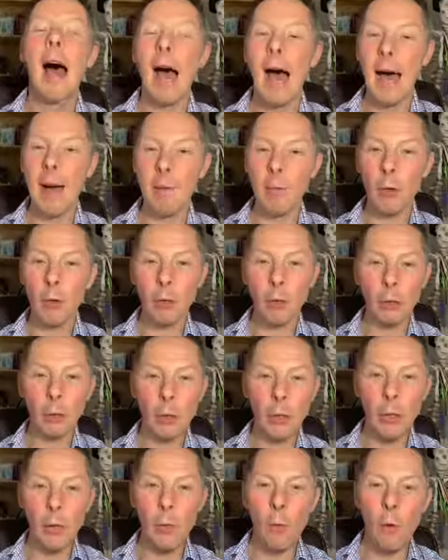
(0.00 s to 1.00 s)
And we're going to
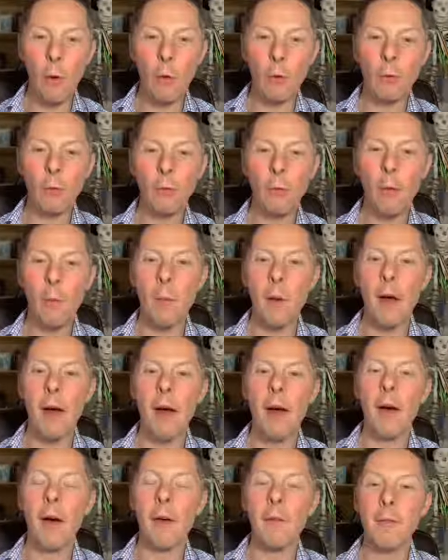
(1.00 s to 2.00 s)
look at what some
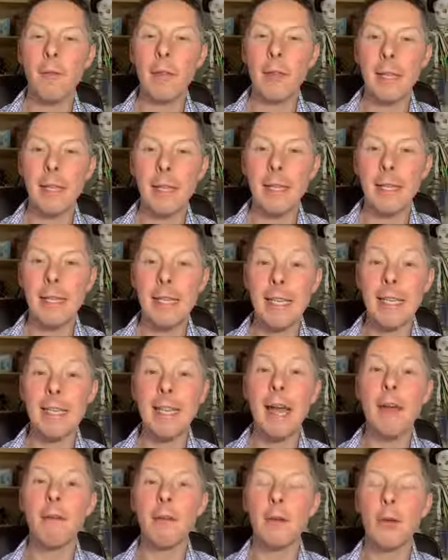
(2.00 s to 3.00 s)
of the
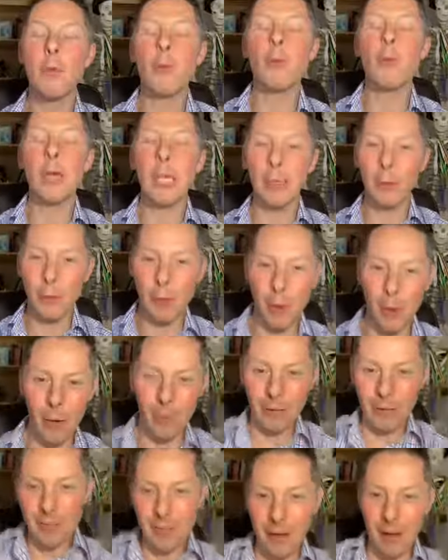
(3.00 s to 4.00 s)
definite real
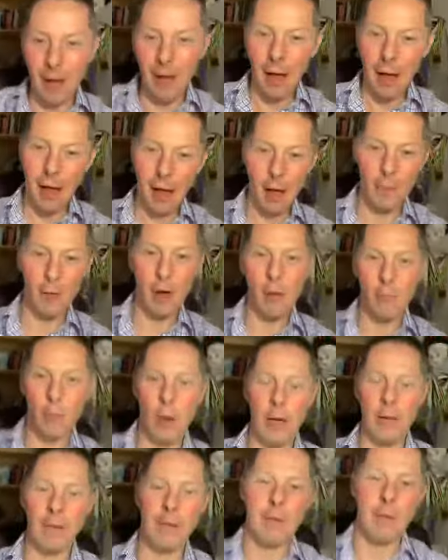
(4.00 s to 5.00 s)
causes are of
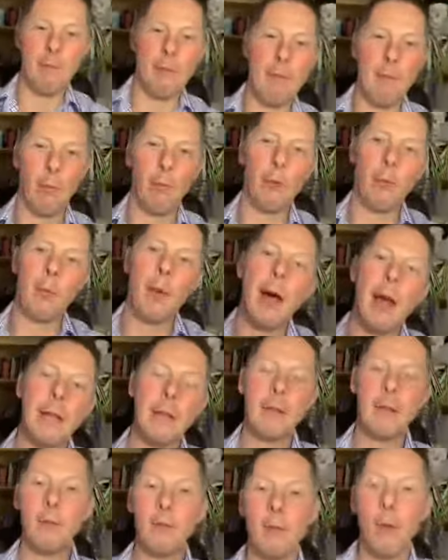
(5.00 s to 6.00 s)
arthritis in people's
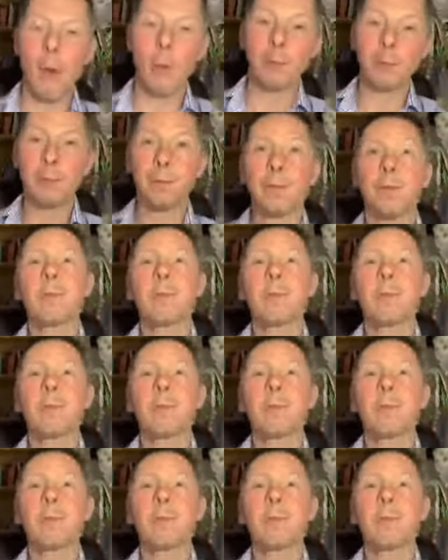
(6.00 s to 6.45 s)
spines. So,